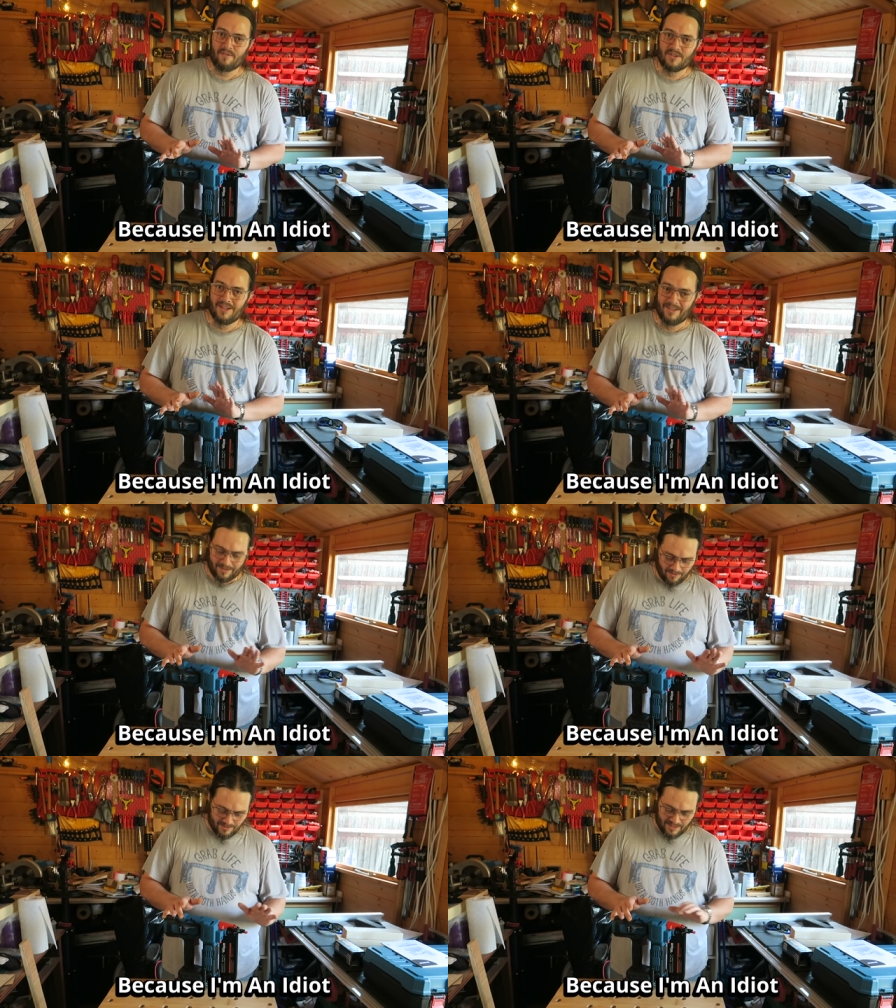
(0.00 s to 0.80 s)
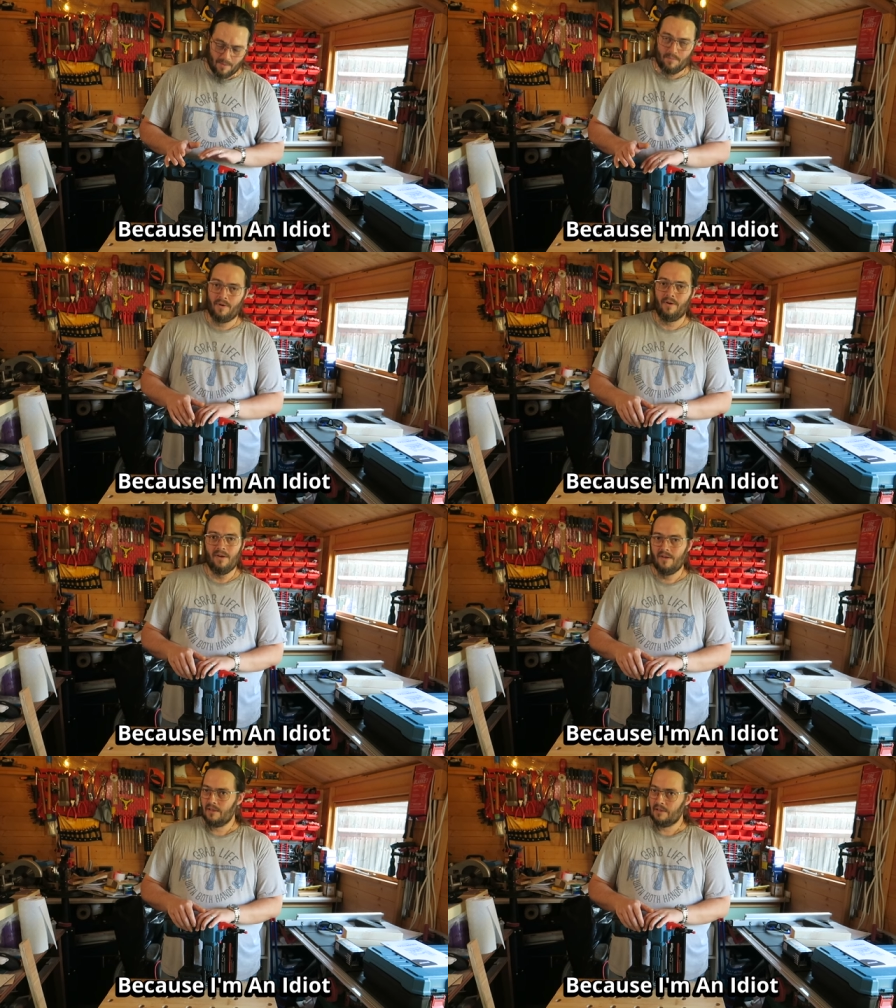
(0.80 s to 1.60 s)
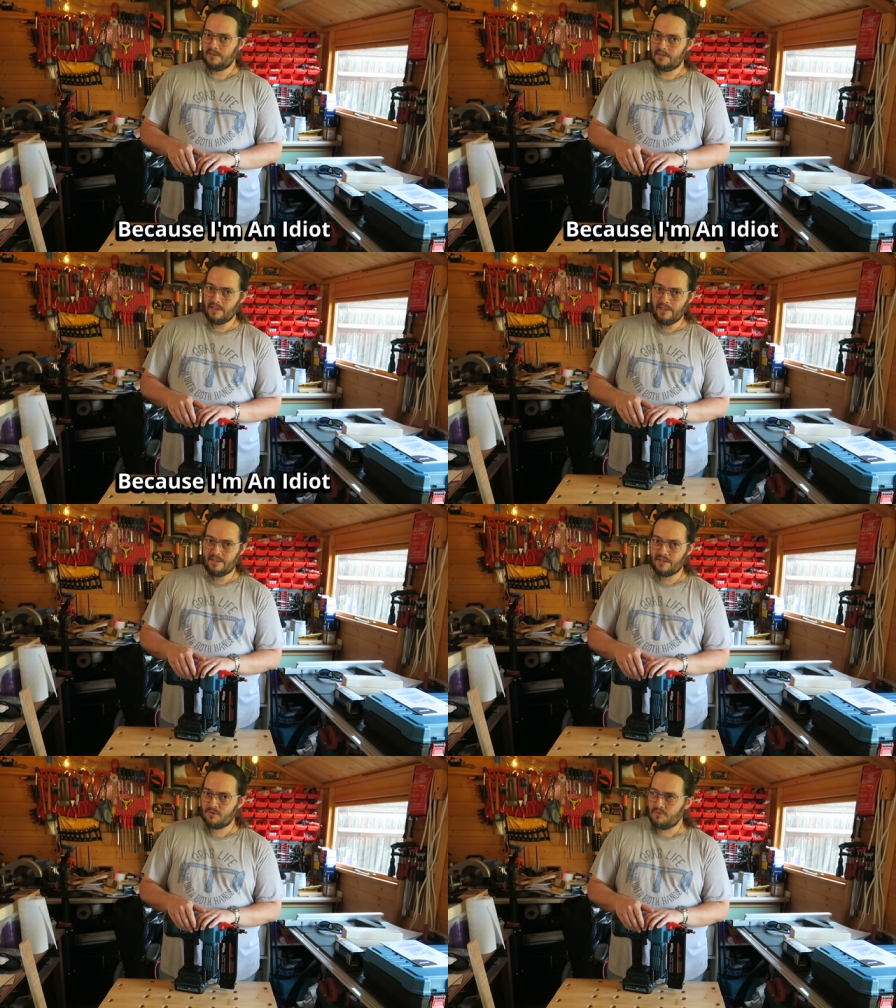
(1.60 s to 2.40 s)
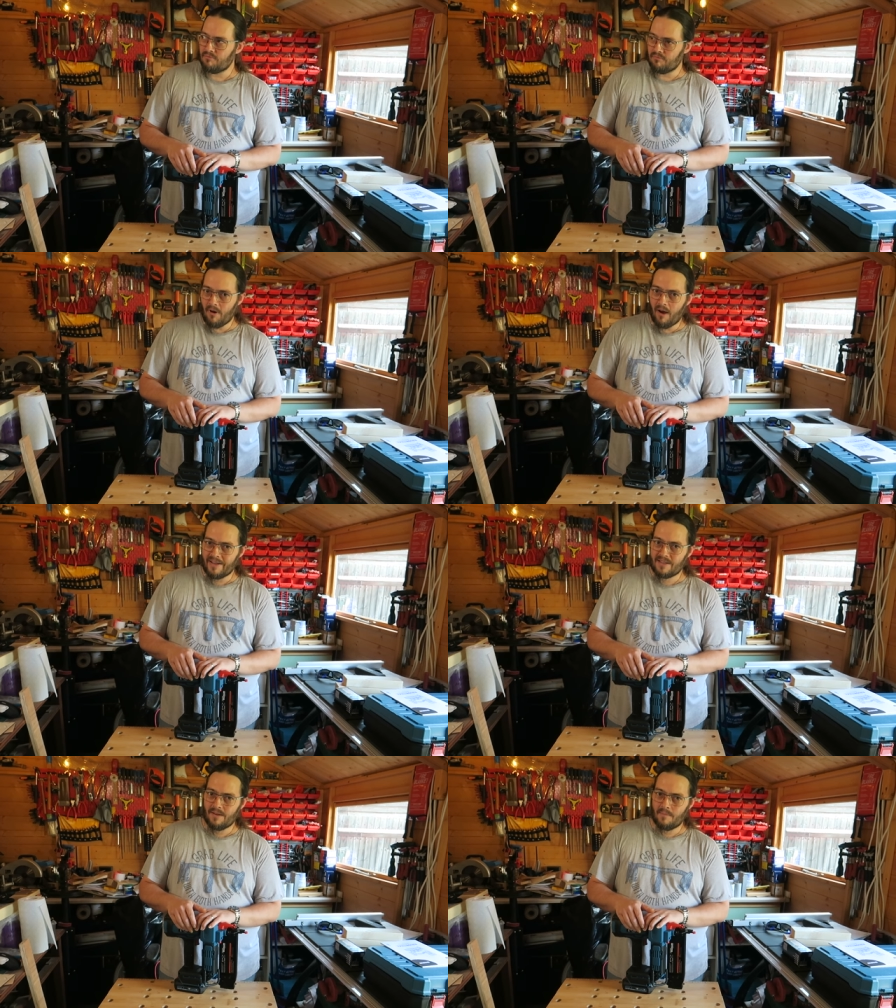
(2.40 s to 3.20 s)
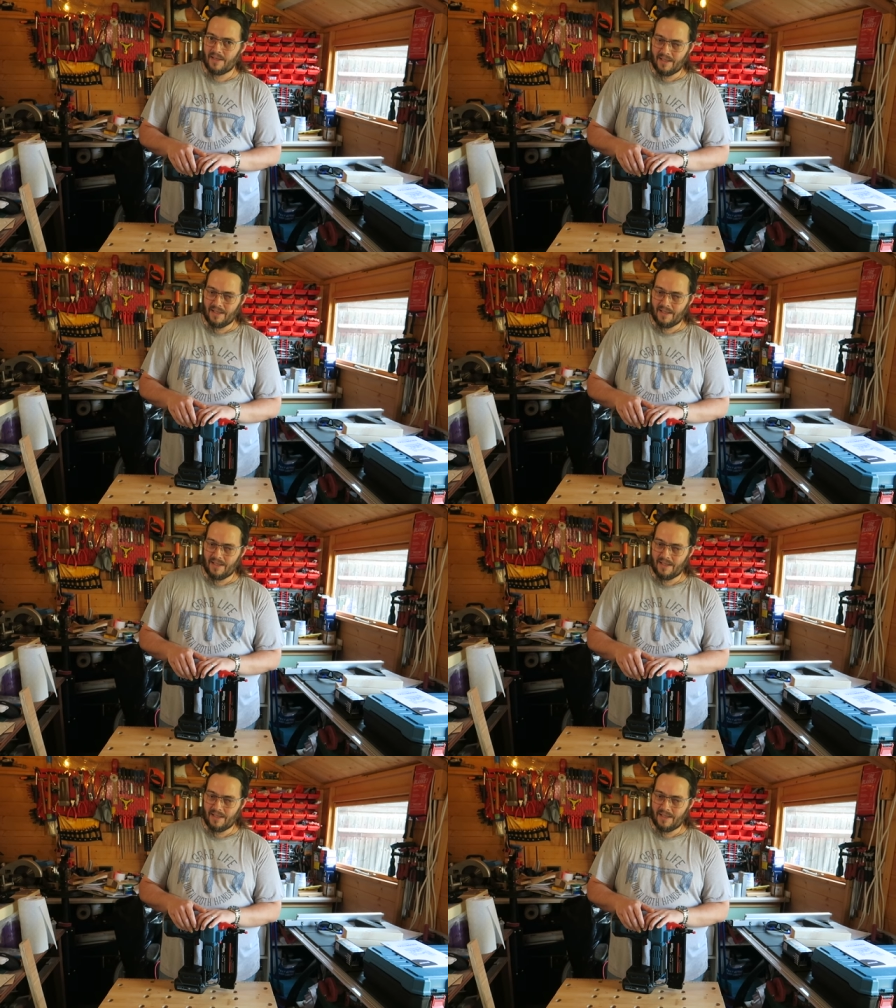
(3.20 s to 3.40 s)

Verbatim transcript: I haven't turned it on yet, but Jesus Christ, I'm an